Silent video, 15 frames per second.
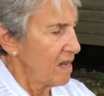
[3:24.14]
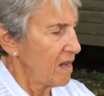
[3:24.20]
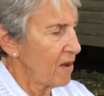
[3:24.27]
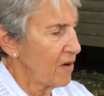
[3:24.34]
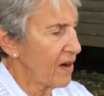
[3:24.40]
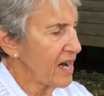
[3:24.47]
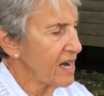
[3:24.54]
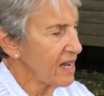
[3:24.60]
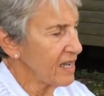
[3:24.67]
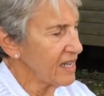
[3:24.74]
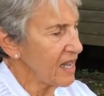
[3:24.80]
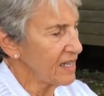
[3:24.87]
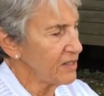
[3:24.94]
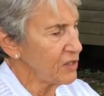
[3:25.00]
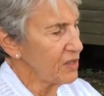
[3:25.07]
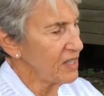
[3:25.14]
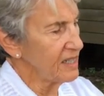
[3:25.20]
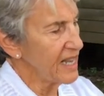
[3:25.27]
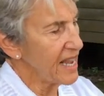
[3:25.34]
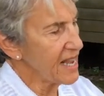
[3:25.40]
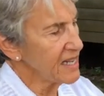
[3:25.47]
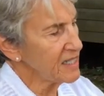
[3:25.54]
All right, I got to the
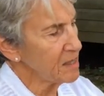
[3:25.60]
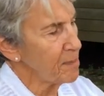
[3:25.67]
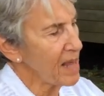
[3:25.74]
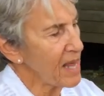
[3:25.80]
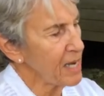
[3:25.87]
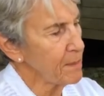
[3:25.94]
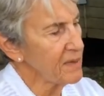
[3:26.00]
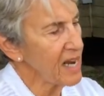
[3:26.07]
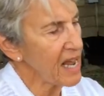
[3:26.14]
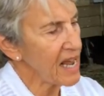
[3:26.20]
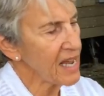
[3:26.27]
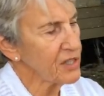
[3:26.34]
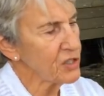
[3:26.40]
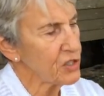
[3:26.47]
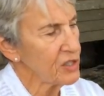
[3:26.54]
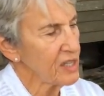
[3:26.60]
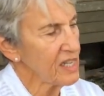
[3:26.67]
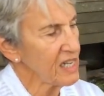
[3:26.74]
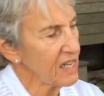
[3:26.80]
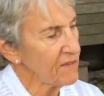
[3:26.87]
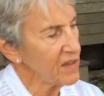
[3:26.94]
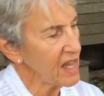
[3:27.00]
last bottom notch
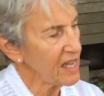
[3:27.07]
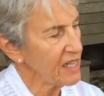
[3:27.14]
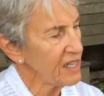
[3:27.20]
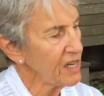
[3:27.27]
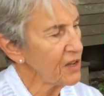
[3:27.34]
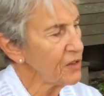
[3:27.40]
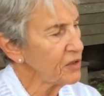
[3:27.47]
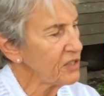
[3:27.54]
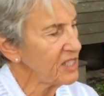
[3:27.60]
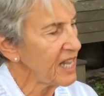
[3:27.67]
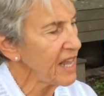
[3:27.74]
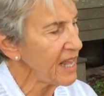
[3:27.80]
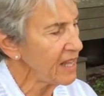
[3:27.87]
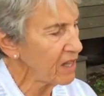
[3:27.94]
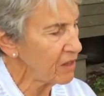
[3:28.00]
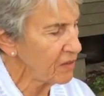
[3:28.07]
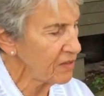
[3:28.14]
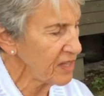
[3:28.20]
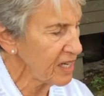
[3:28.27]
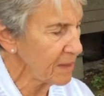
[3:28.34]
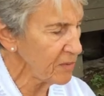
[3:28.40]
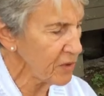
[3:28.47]
and I've got another tail
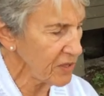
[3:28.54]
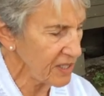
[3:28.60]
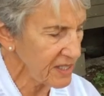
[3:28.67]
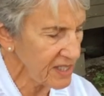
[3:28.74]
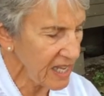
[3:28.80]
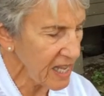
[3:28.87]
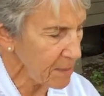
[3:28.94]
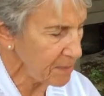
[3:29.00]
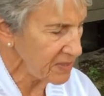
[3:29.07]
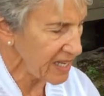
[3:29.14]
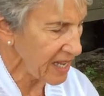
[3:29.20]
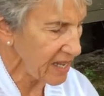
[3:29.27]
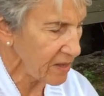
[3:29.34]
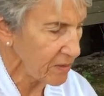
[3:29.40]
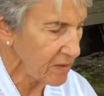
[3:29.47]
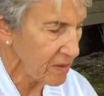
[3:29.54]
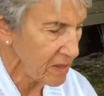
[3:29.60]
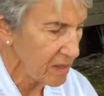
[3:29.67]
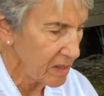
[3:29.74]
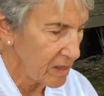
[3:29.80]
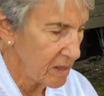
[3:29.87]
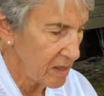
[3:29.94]
that I'm going to tape down
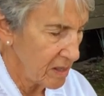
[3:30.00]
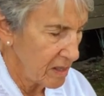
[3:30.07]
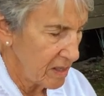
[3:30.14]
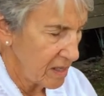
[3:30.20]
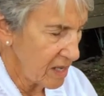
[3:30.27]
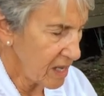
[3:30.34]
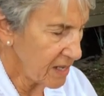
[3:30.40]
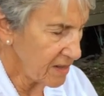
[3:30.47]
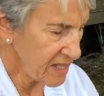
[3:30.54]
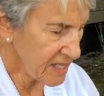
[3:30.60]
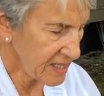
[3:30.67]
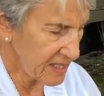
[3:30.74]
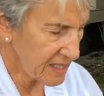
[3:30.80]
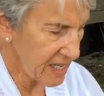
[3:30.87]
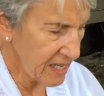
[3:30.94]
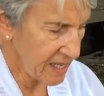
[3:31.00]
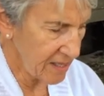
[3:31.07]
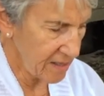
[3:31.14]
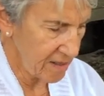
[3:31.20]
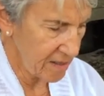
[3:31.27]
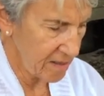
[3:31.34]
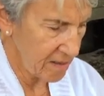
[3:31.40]
on this
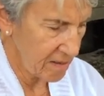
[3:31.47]
end.